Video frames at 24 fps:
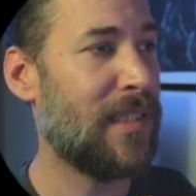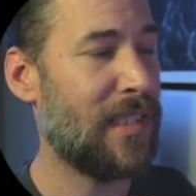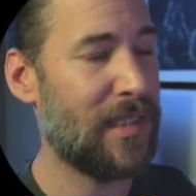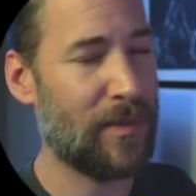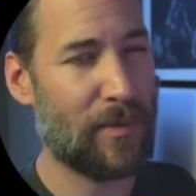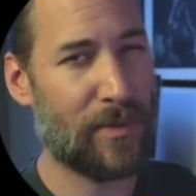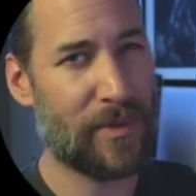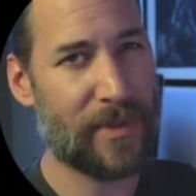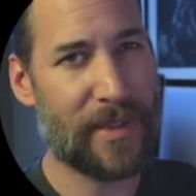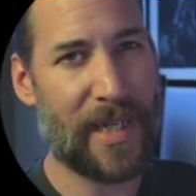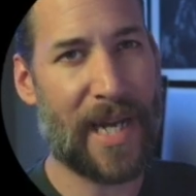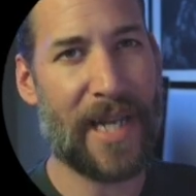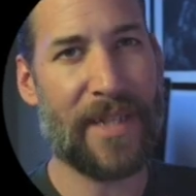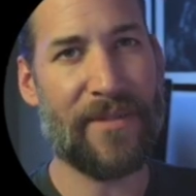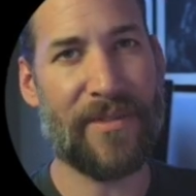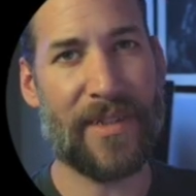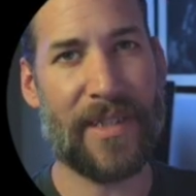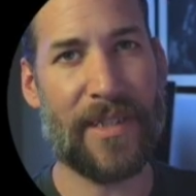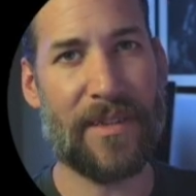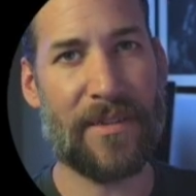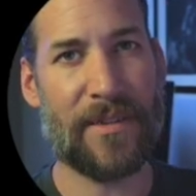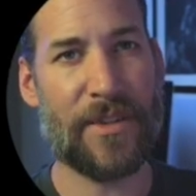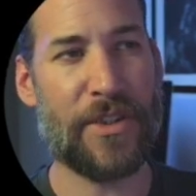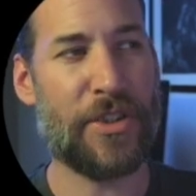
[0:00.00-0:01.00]
And we'll dive
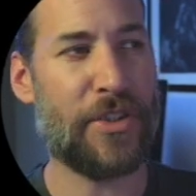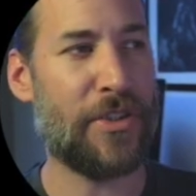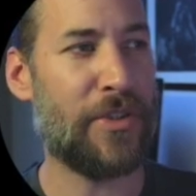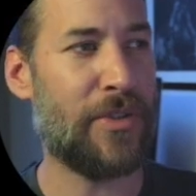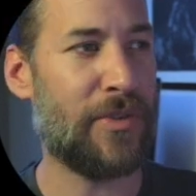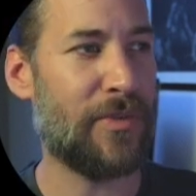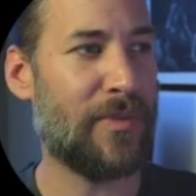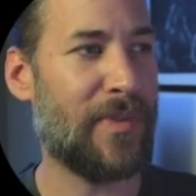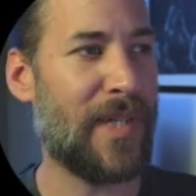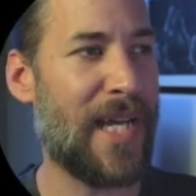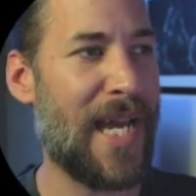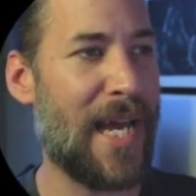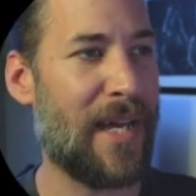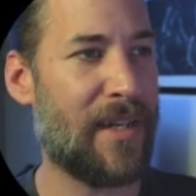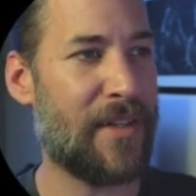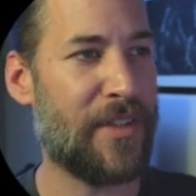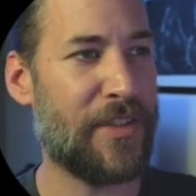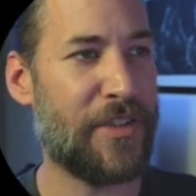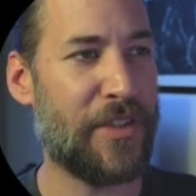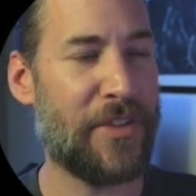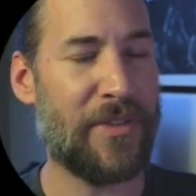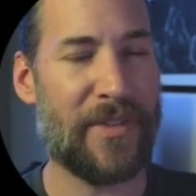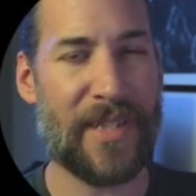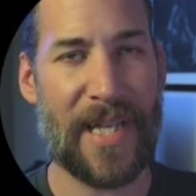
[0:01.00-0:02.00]
into how
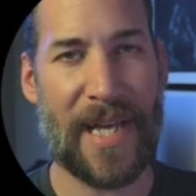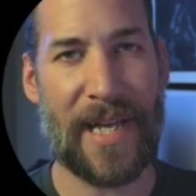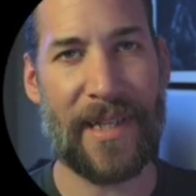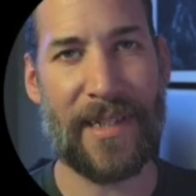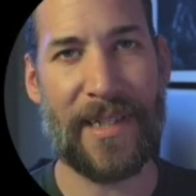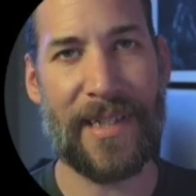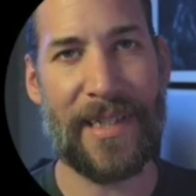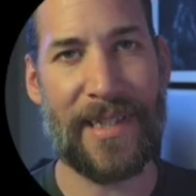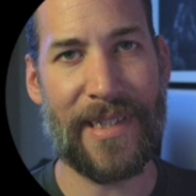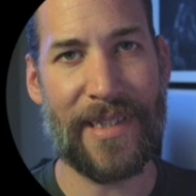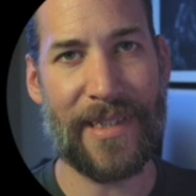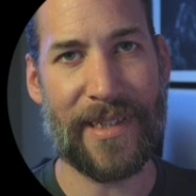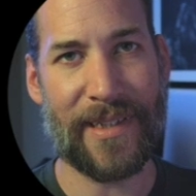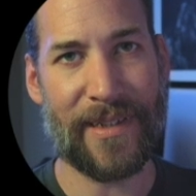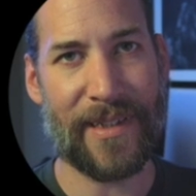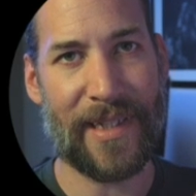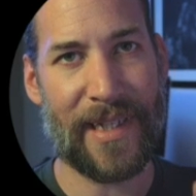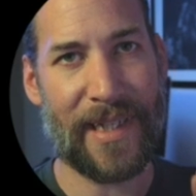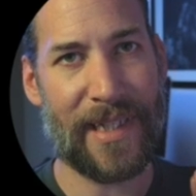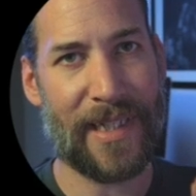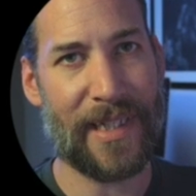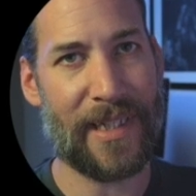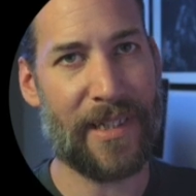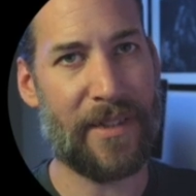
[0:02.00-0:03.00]
to do that
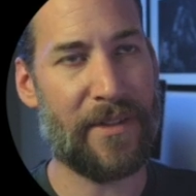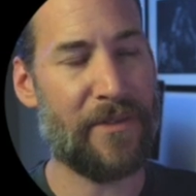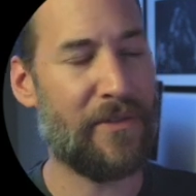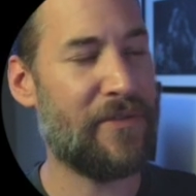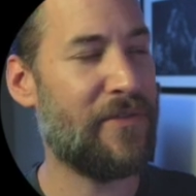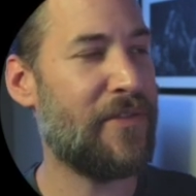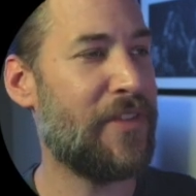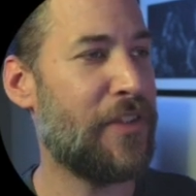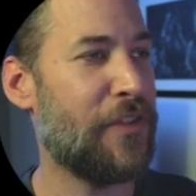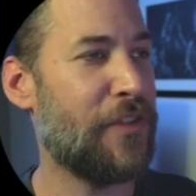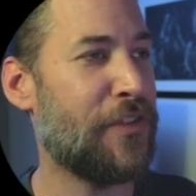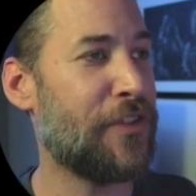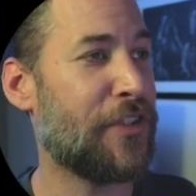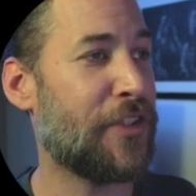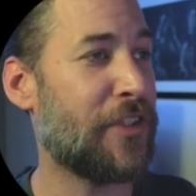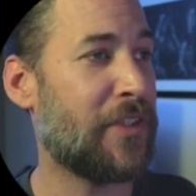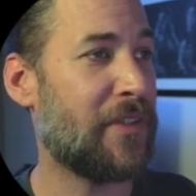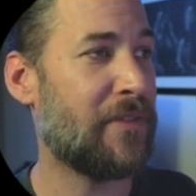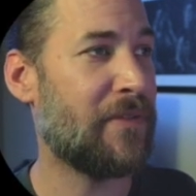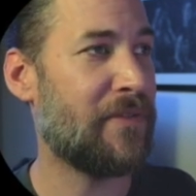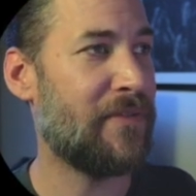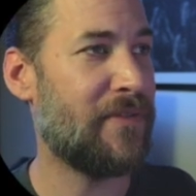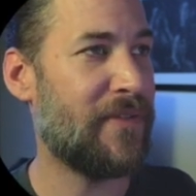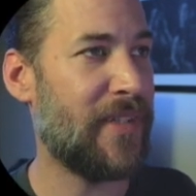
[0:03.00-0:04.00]
in a
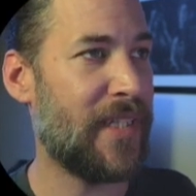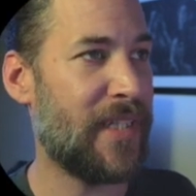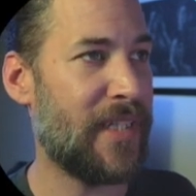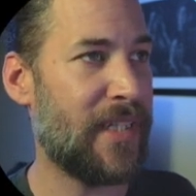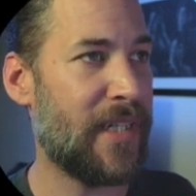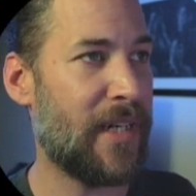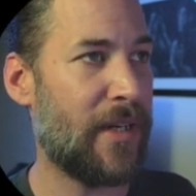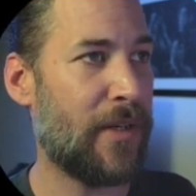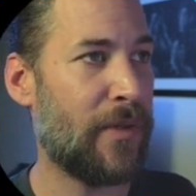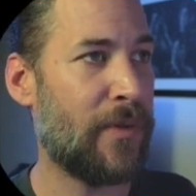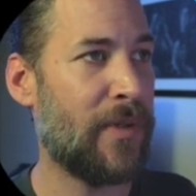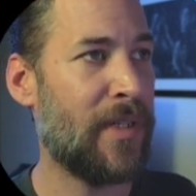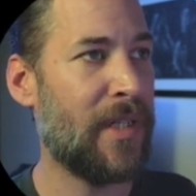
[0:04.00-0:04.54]
future video.